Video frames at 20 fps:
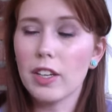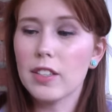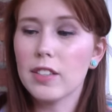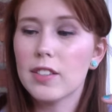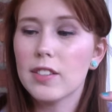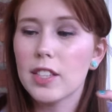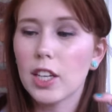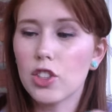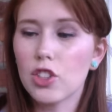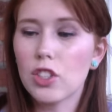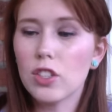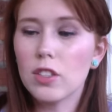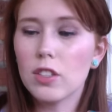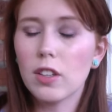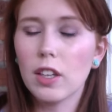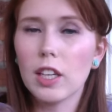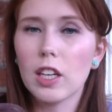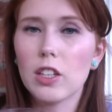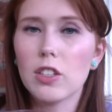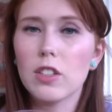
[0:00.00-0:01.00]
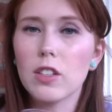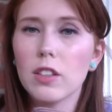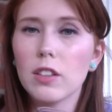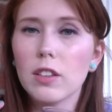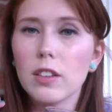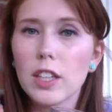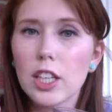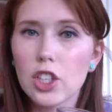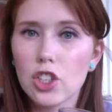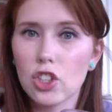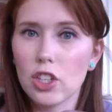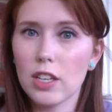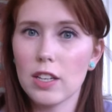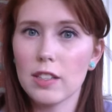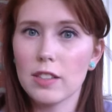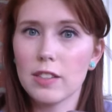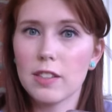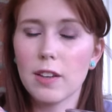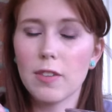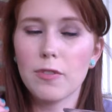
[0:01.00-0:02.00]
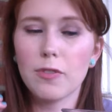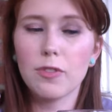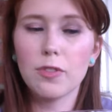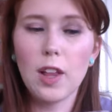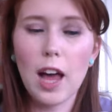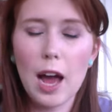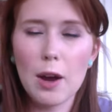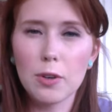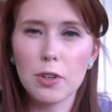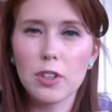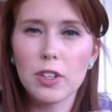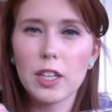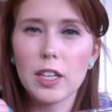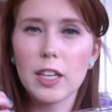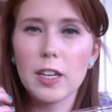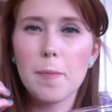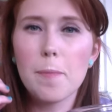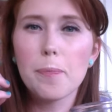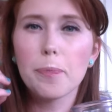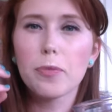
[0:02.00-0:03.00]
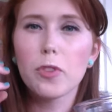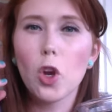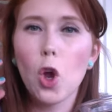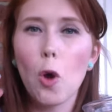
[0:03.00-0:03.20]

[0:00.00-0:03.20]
It is such a like a delicious, flowery,